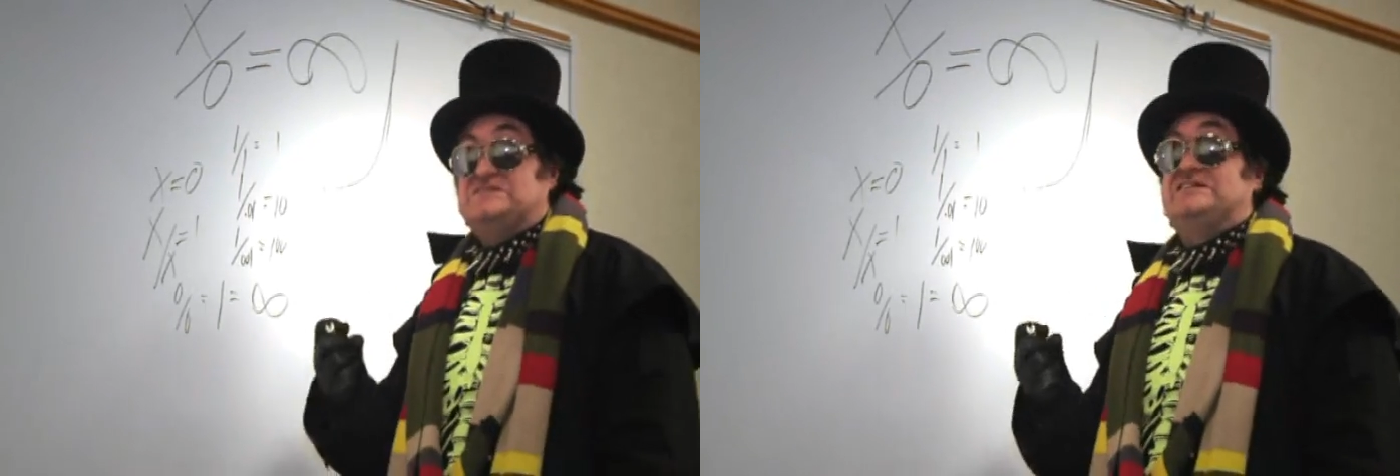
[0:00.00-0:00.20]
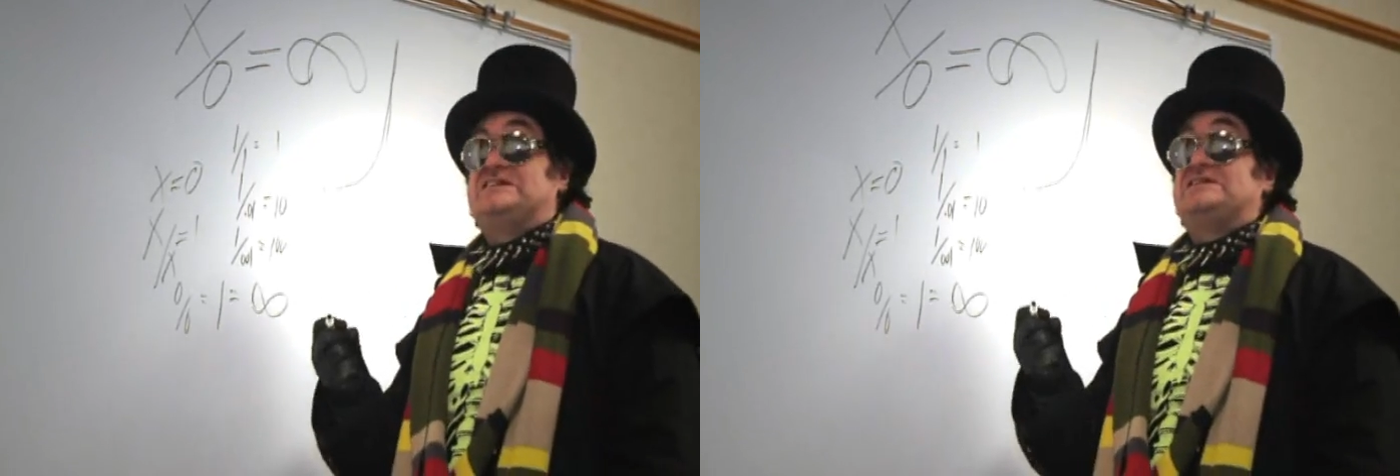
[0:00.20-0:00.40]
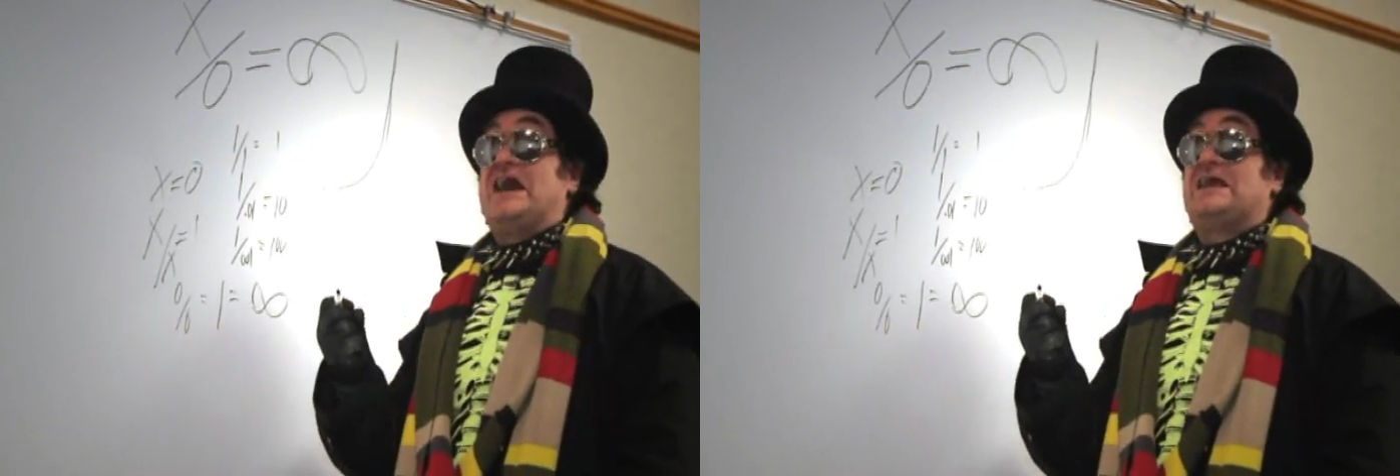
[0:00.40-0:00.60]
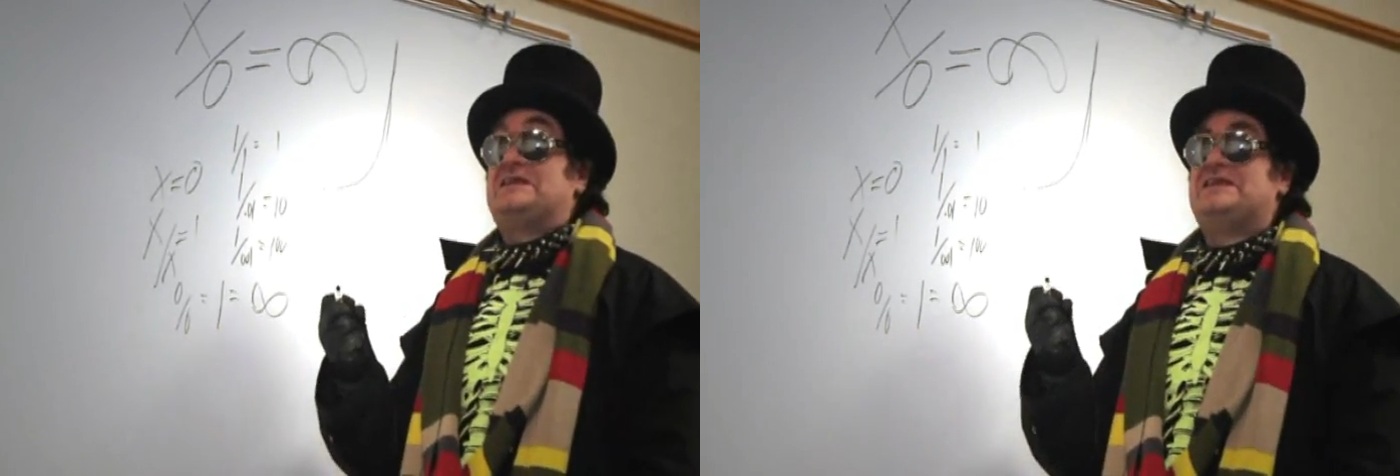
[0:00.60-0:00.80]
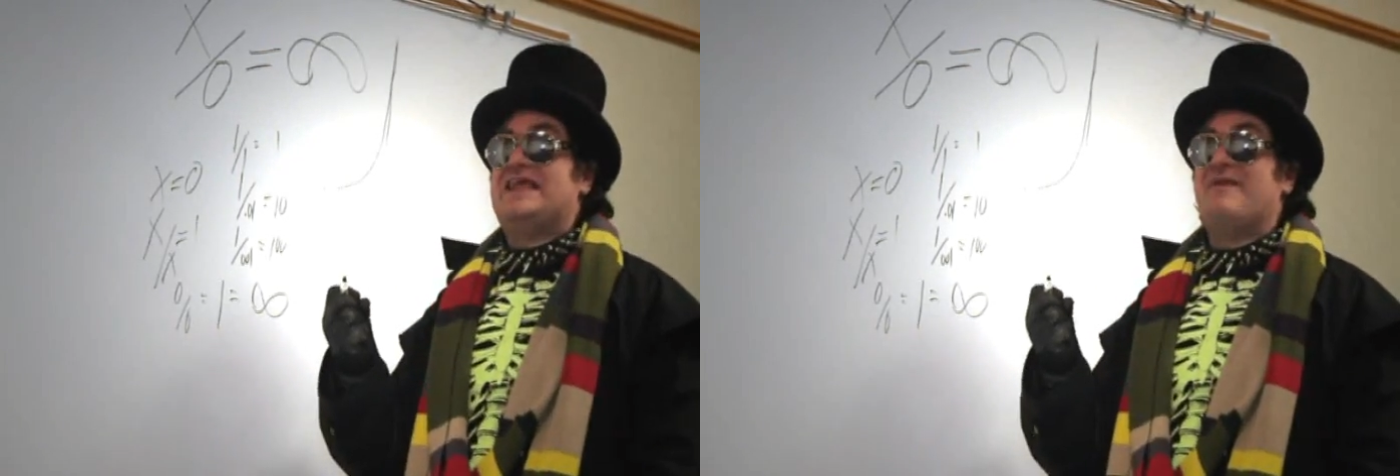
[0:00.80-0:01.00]
in
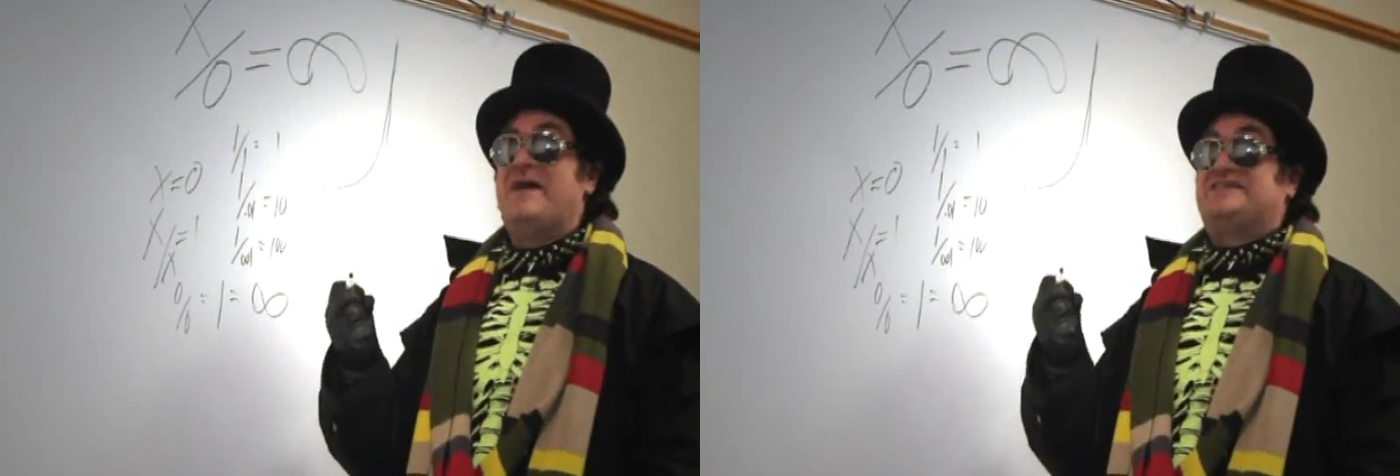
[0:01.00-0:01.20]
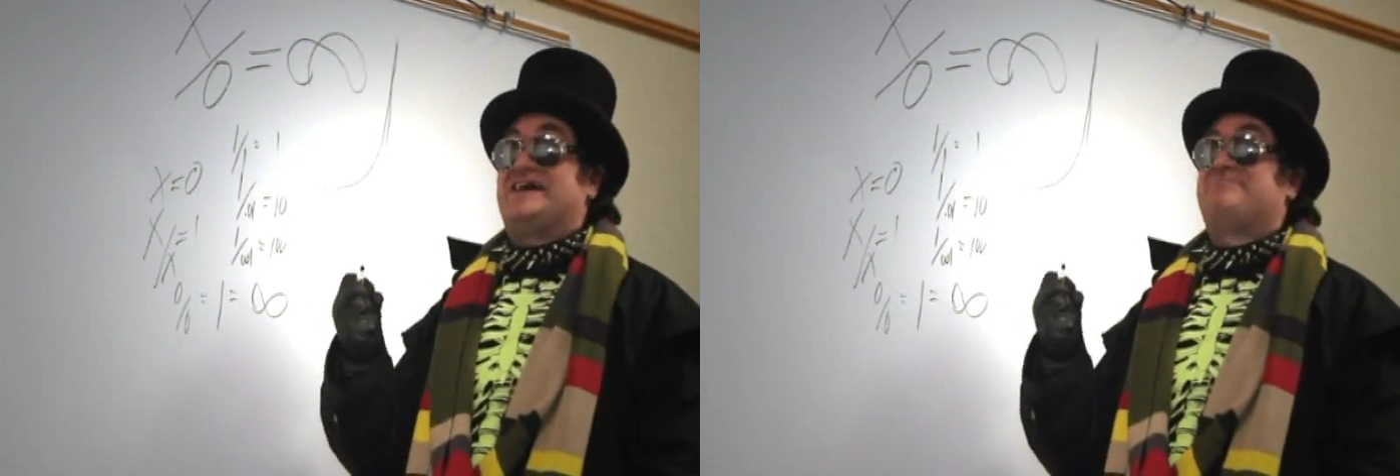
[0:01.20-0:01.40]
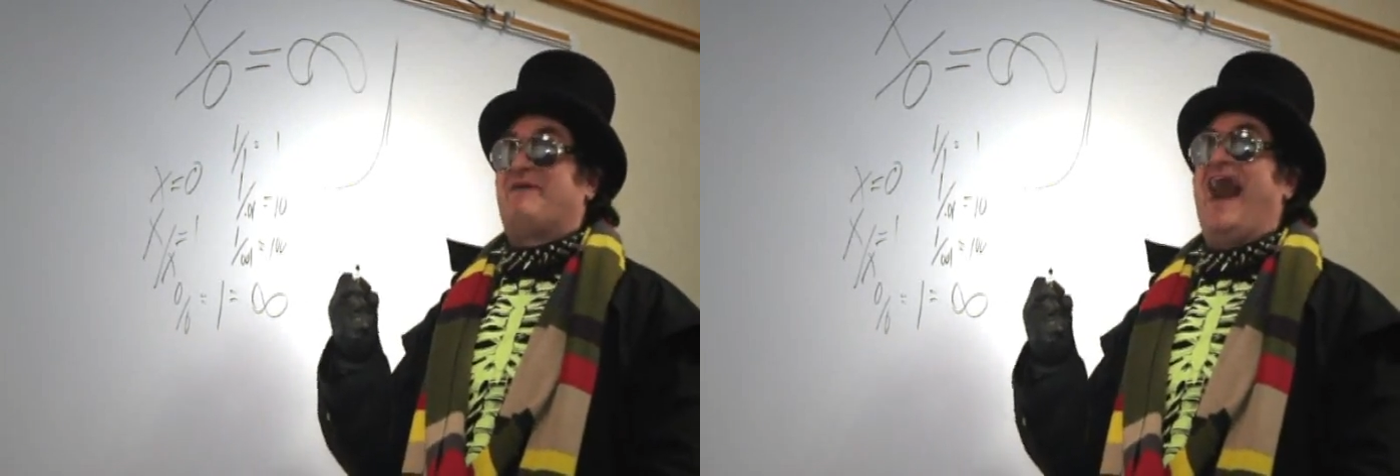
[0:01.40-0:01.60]
unlimited